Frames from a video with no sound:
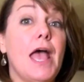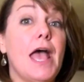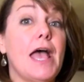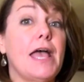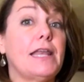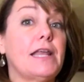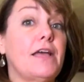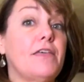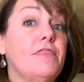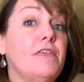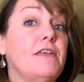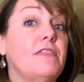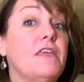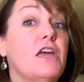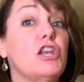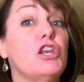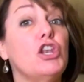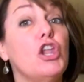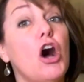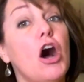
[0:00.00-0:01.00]
and I think
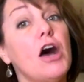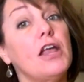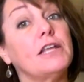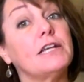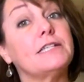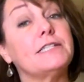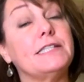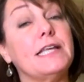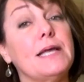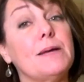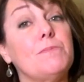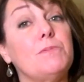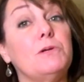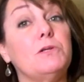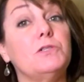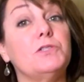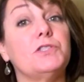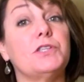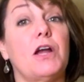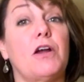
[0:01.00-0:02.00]
that
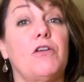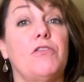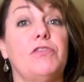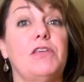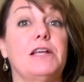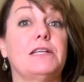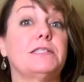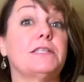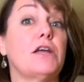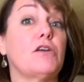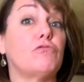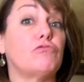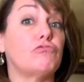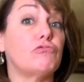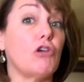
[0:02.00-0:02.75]
non-examples are things like